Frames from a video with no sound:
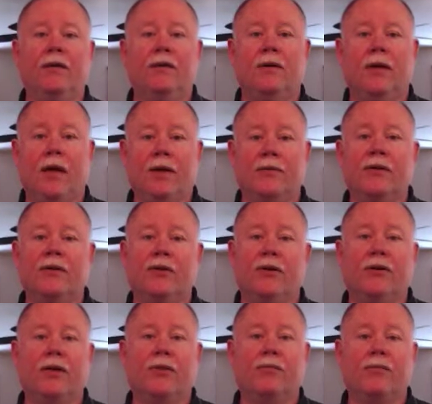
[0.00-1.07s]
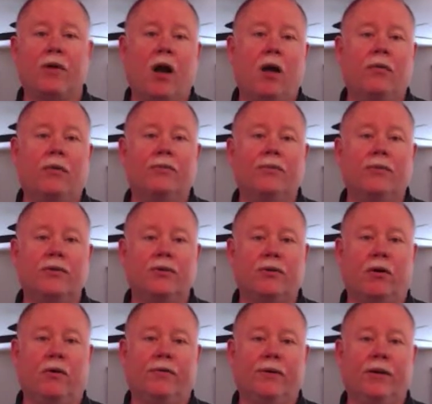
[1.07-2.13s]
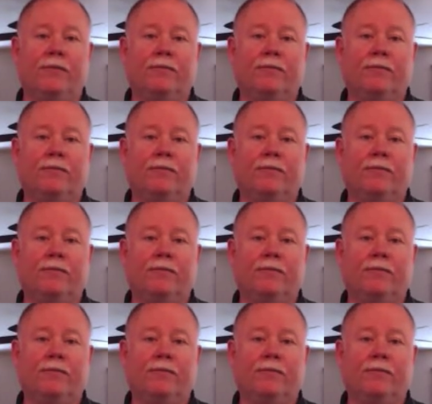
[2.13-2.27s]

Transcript: and resilient problem solving.